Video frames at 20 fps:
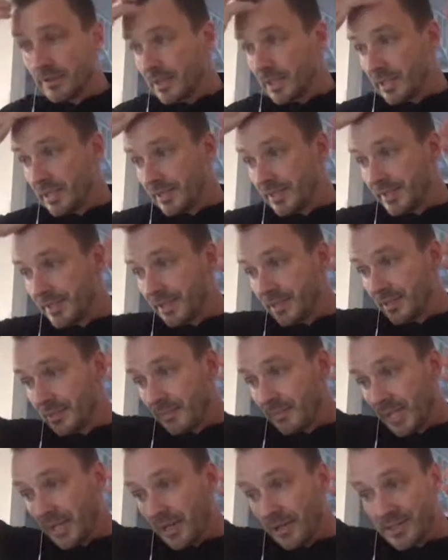And
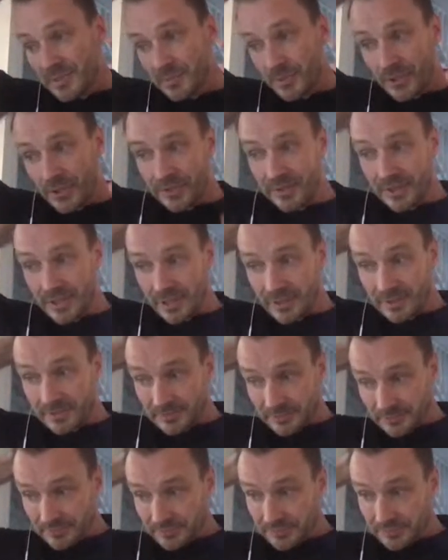my last point here